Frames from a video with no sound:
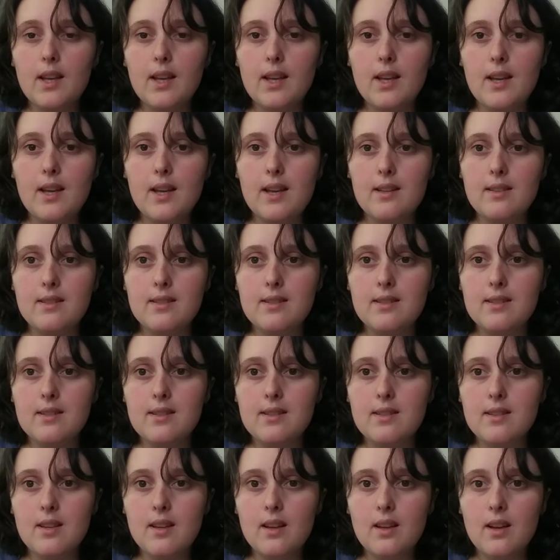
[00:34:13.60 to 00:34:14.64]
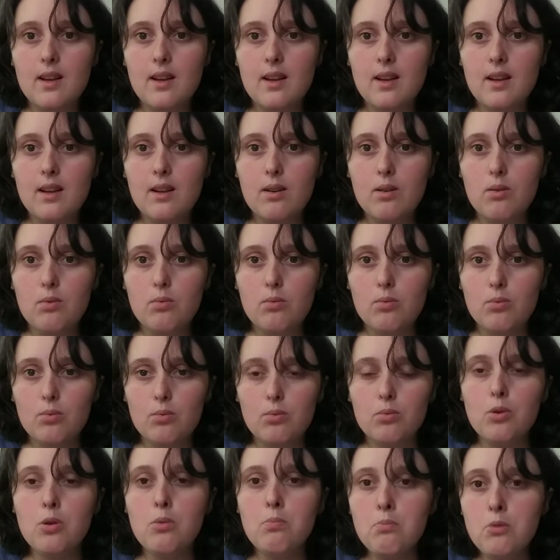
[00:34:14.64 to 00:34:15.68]
it's
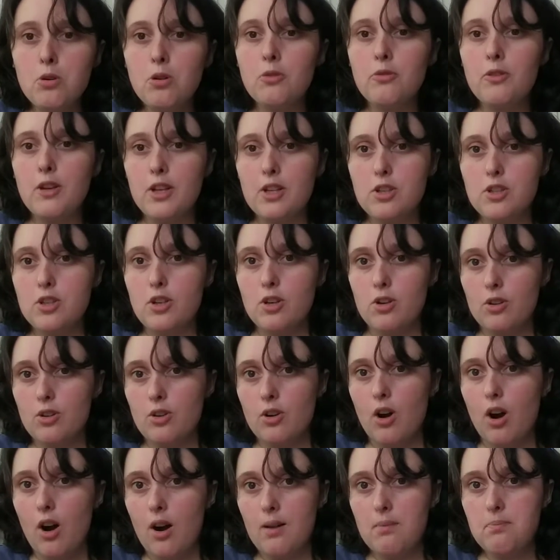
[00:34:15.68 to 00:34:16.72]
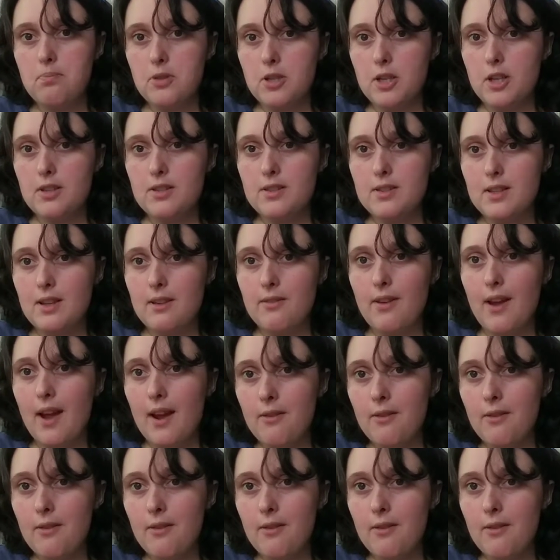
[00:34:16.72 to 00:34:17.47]
removing certain options if